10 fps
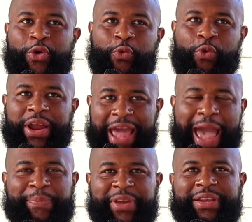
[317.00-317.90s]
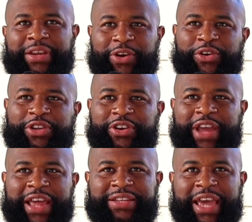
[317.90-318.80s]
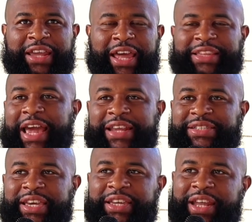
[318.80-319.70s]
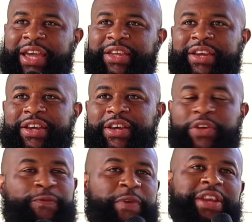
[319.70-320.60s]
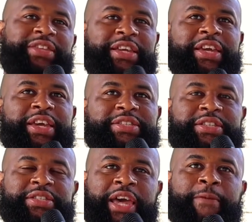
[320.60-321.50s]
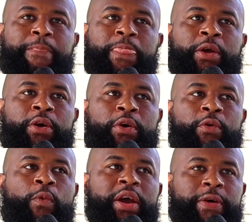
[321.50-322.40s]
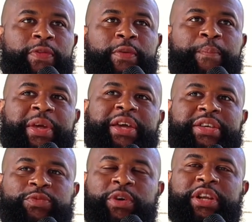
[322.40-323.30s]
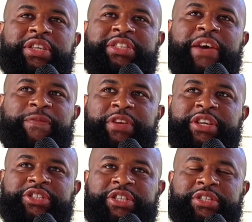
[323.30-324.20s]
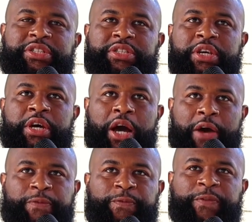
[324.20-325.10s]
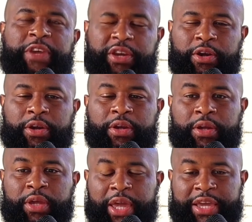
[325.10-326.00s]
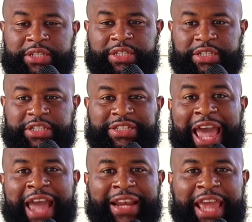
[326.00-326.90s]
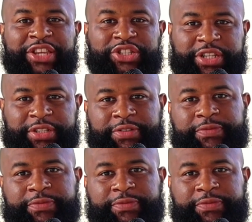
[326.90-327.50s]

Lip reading: what happened earlier that day. Like, that is it. Like, the funny thing is like, one of the definitions of fear is stagnation.